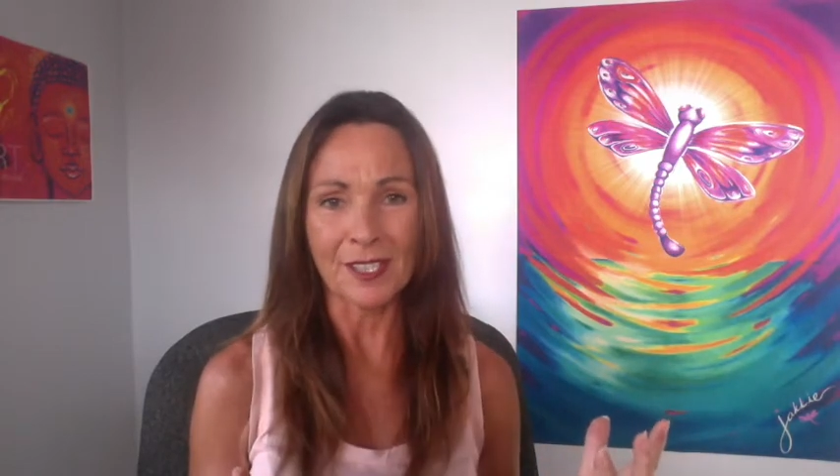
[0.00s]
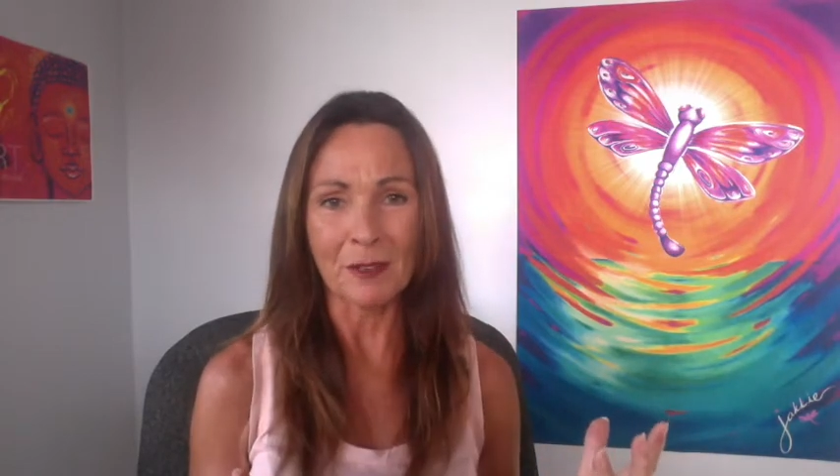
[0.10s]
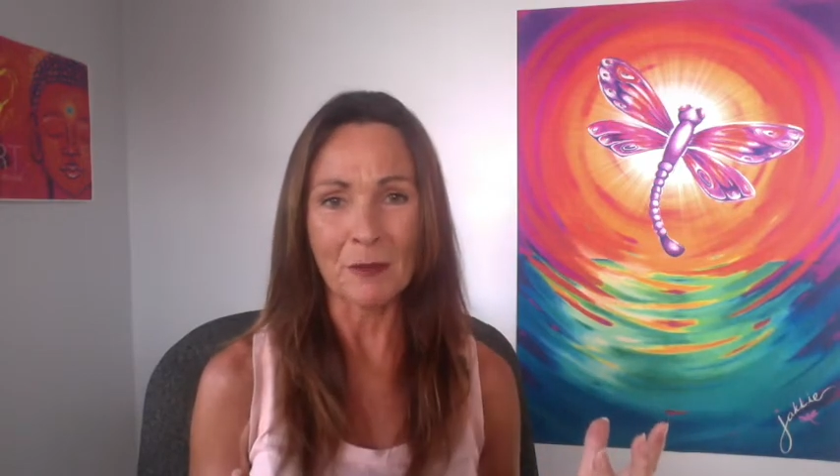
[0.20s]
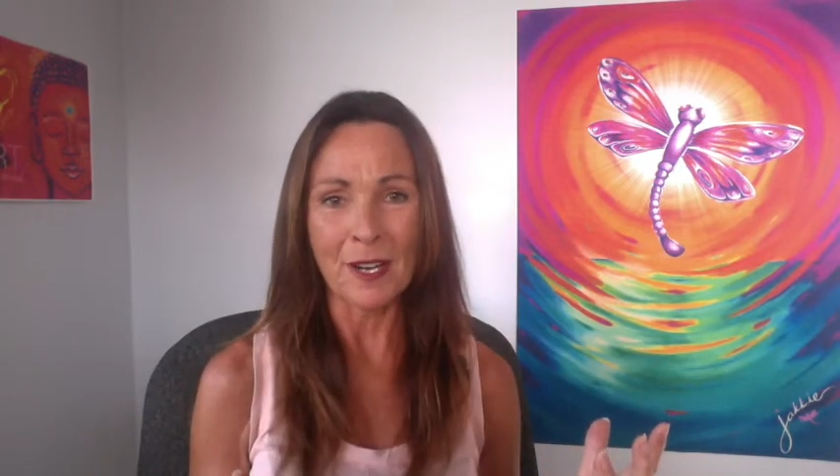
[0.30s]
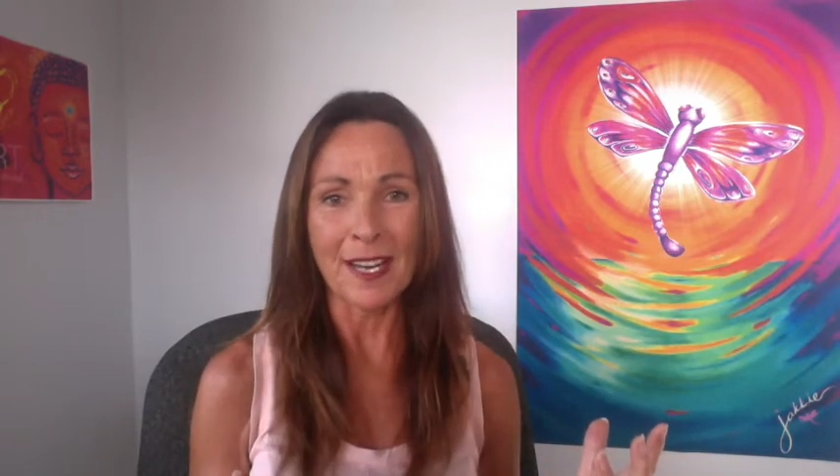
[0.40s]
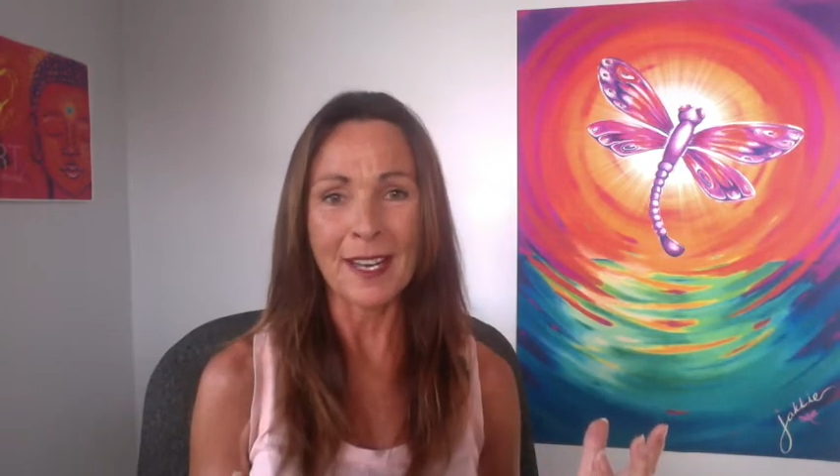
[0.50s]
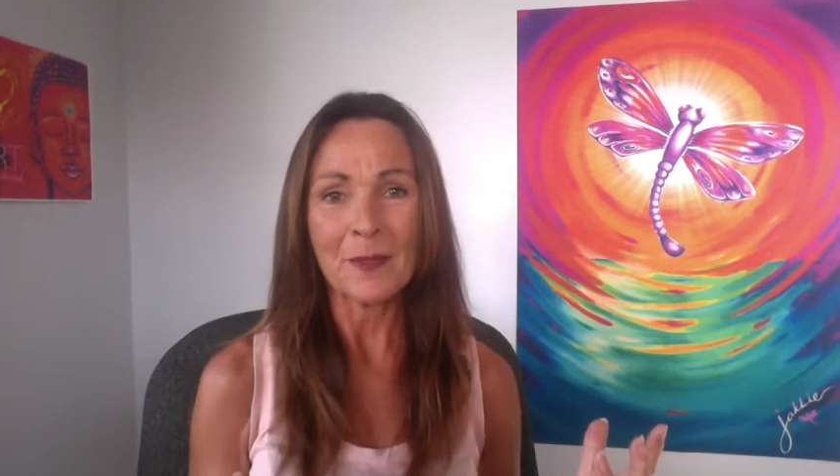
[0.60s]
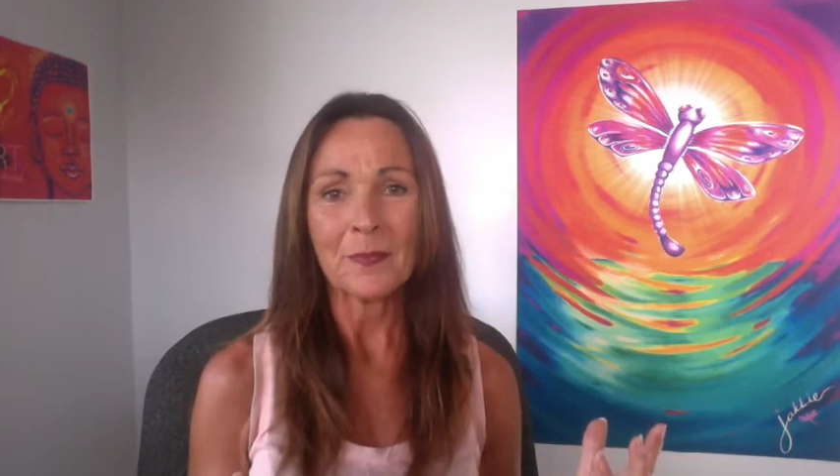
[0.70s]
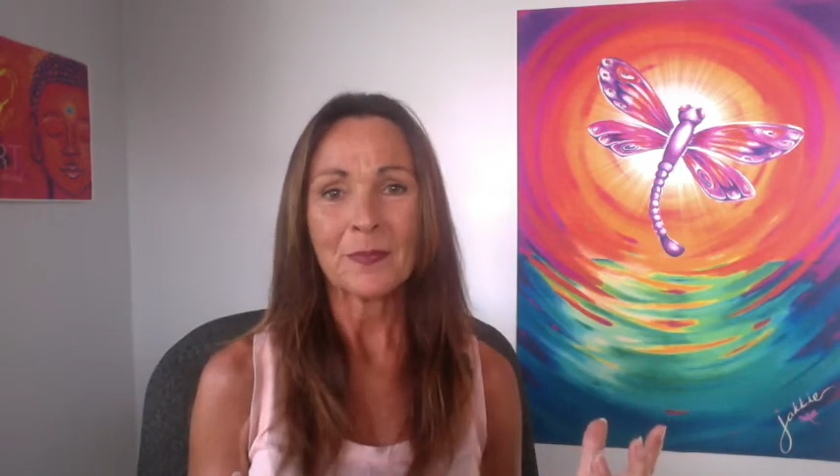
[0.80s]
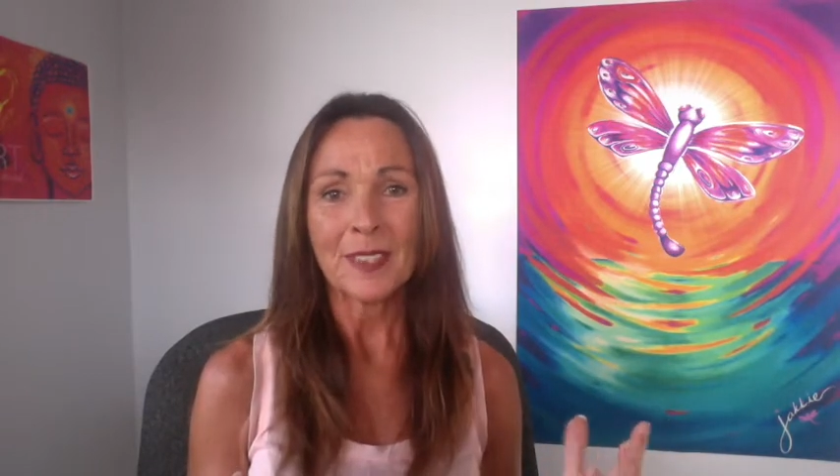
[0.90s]

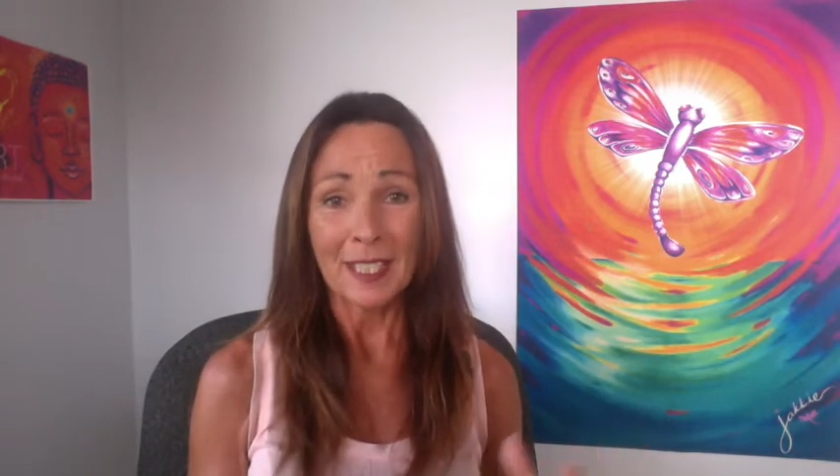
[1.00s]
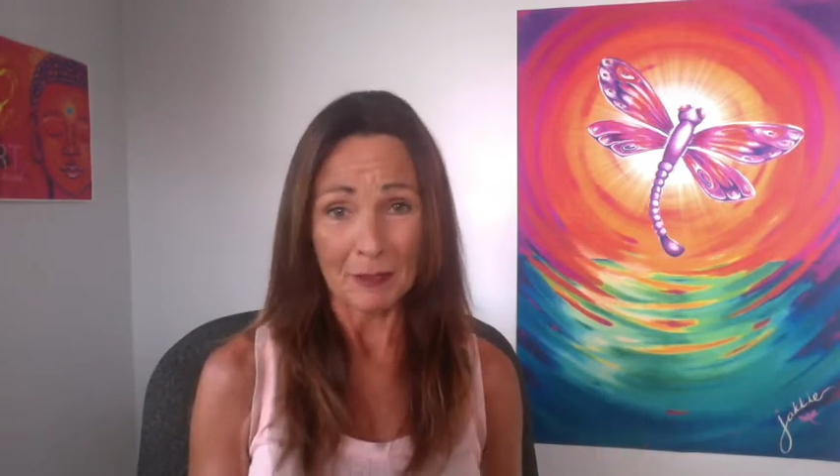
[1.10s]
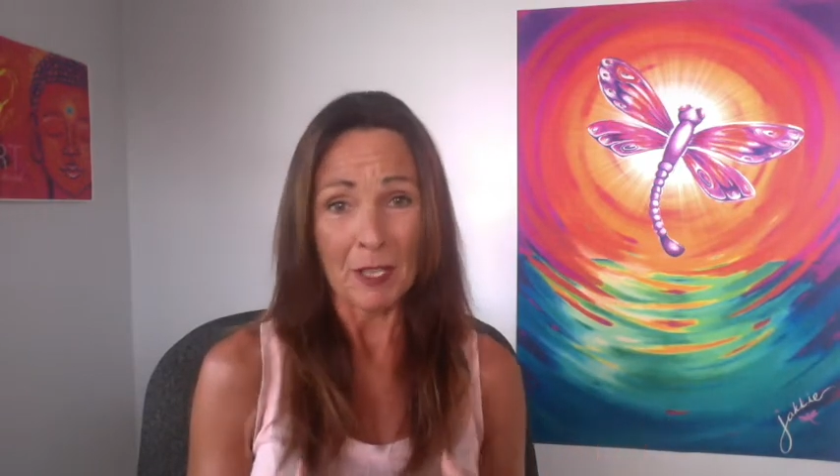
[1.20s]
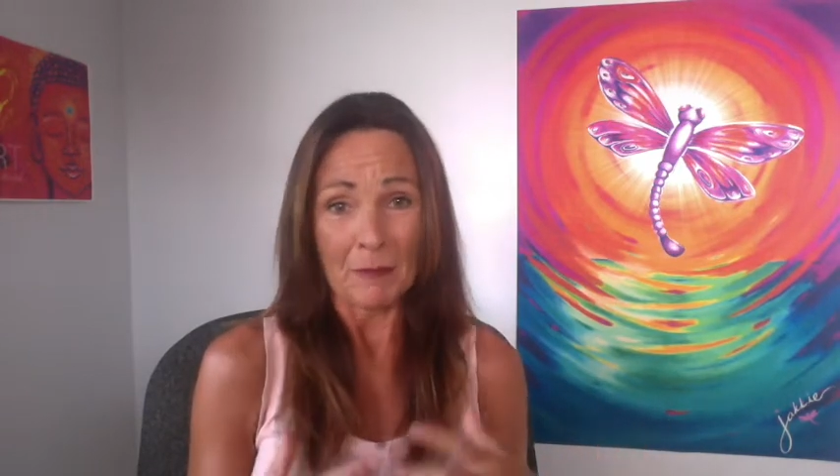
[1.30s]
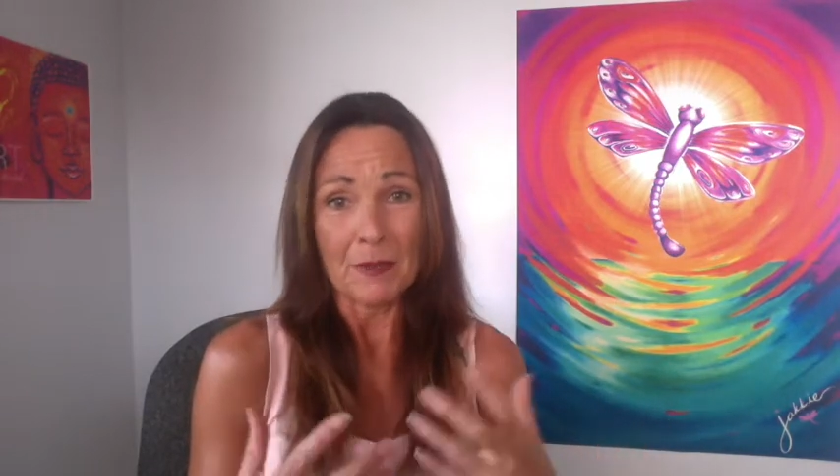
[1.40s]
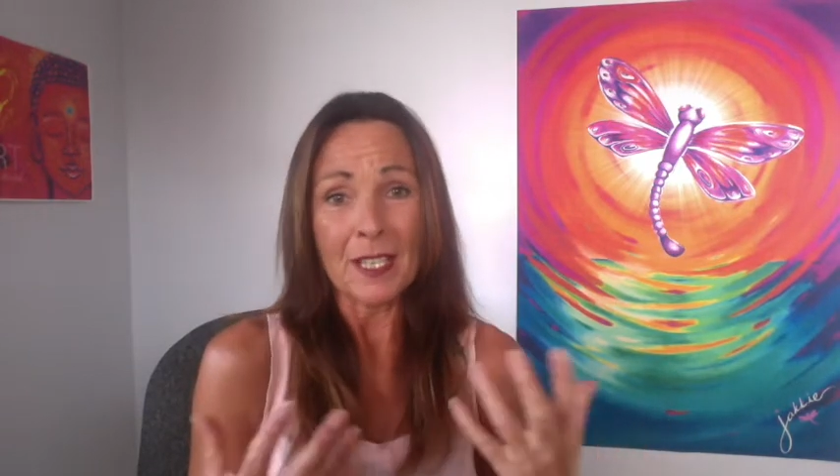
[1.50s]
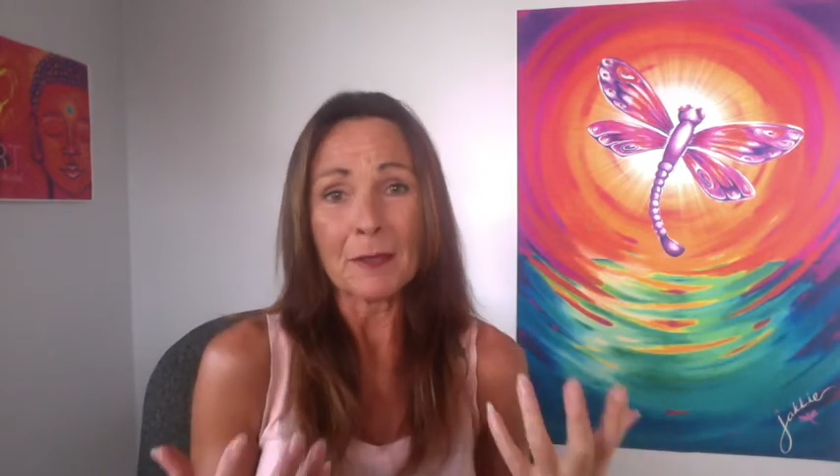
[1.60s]
that